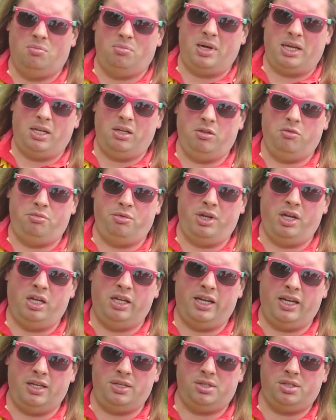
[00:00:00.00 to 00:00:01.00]
Battle of
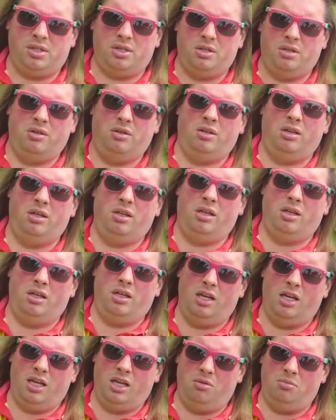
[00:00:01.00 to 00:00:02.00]
Brynglas
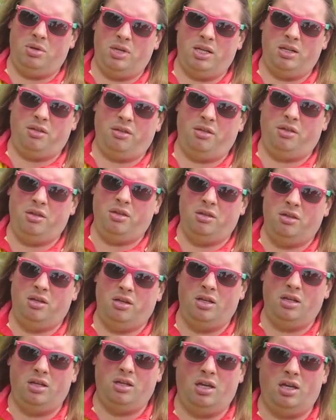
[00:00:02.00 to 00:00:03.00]
uh, in Pilleth
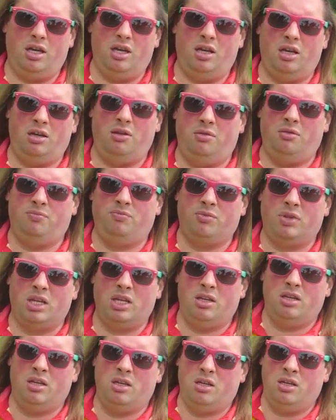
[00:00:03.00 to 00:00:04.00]
uh,
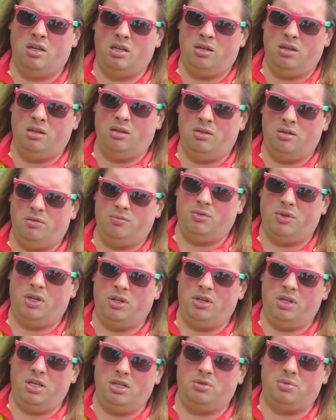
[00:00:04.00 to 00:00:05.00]

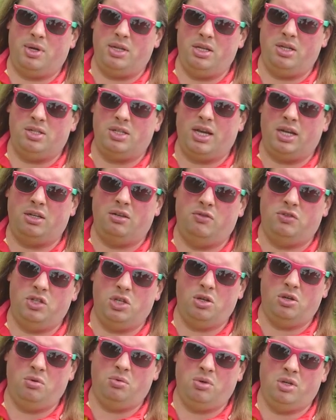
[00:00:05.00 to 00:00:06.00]
on the 22nd of
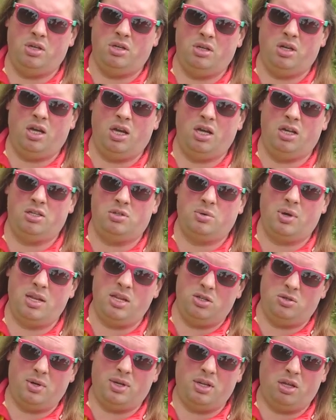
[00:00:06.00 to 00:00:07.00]
June uh,
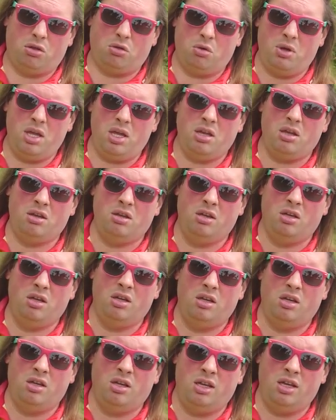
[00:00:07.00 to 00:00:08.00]
2023.
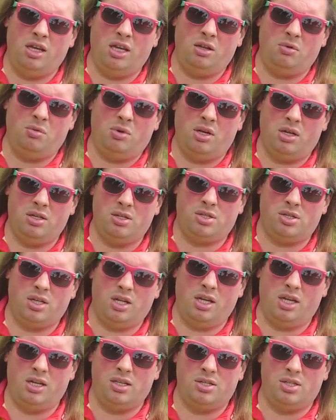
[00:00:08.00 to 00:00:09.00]
It was
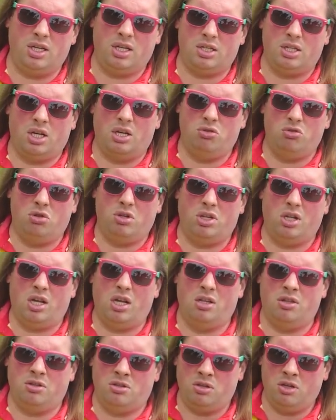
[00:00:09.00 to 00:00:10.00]
uh,
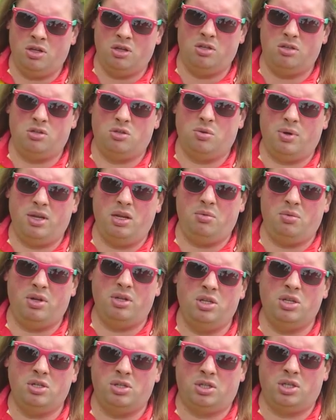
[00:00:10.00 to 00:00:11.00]

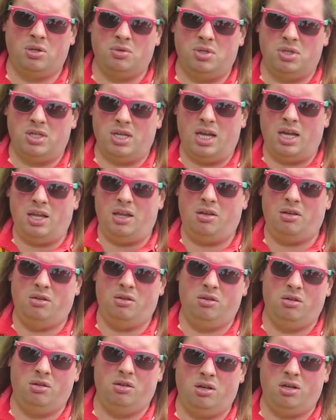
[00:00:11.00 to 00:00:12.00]
621 years ago today,
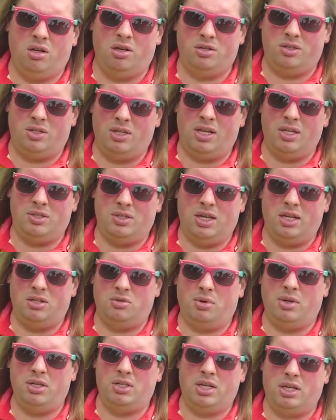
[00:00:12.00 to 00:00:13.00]
on today's day,
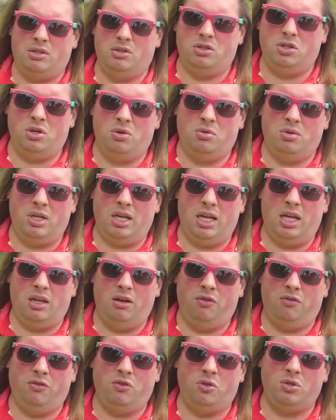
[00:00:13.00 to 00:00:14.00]
22nd of June
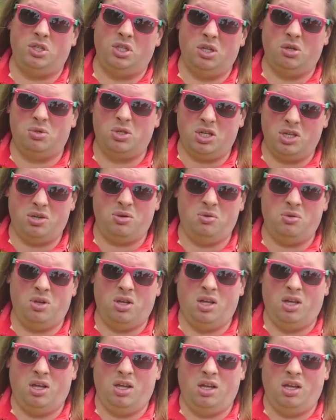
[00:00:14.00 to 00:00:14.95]
in 1402,